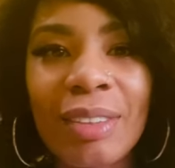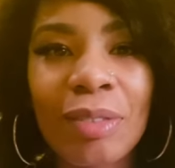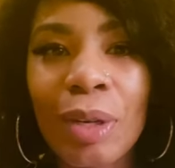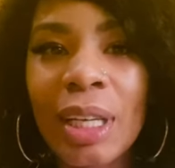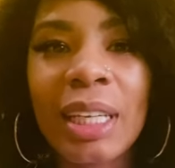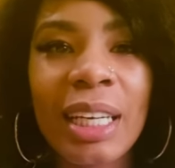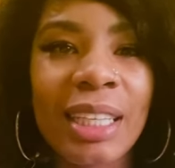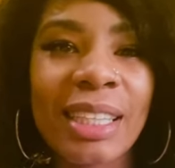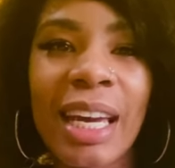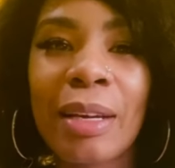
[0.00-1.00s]
really
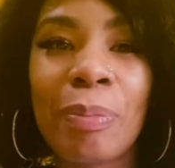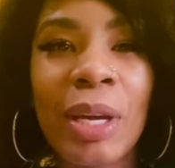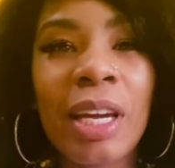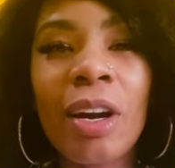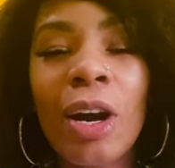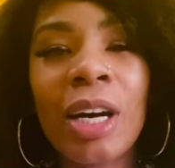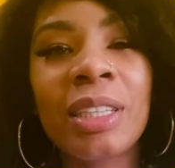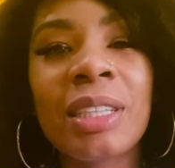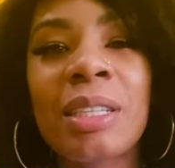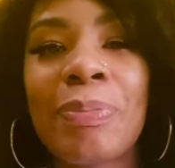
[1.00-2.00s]
it's like being
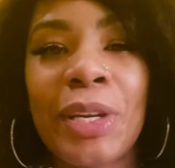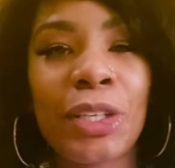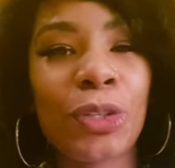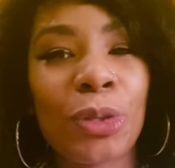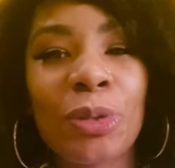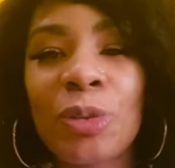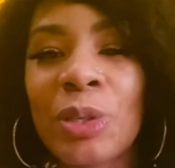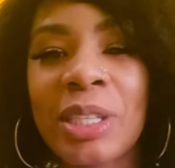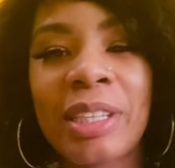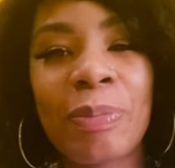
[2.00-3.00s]
honest and being truthful
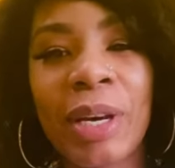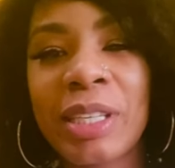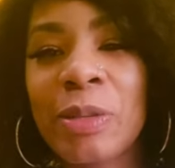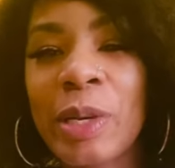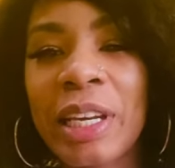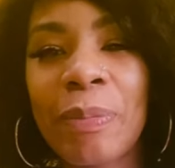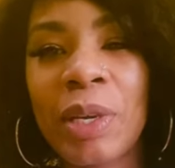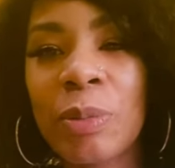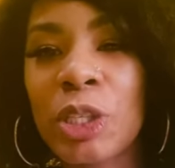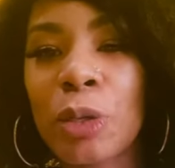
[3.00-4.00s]
is the best way to
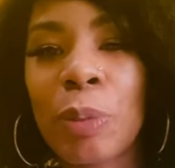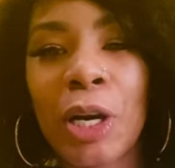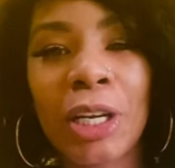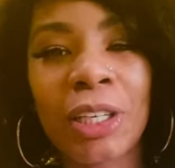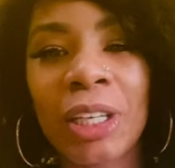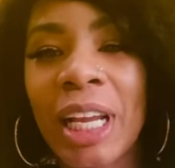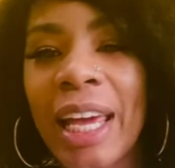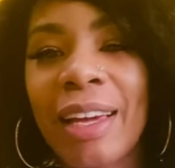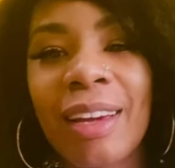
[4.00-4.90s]
be with your partner. Like,